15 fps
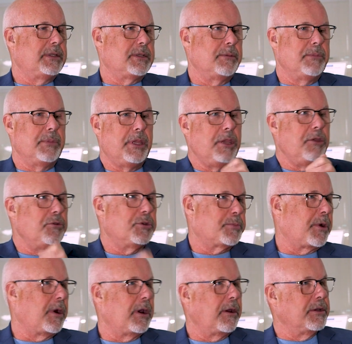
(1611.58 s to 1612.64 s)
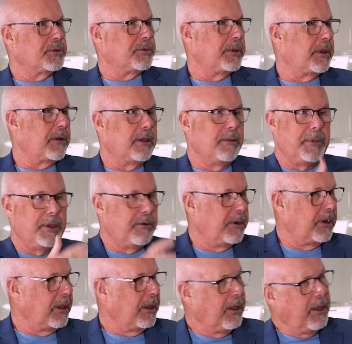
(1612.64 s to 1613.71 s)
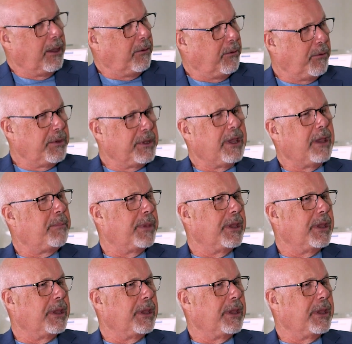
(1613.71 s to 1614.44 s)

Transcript: some huge progress with our community, what would that